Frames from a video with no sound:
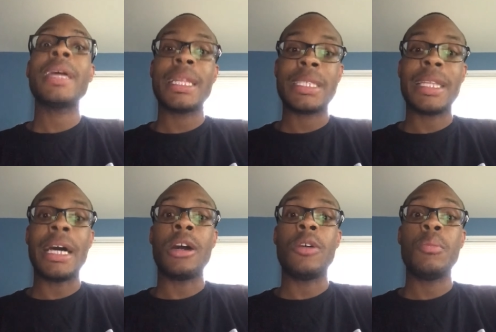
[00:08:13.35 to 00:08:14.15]
it's
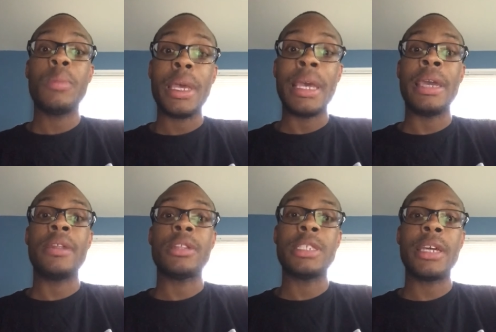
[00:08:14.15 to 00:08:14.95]
loud and
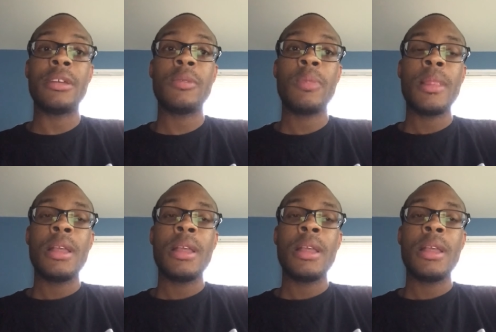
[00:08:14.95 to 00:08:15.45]
energetic.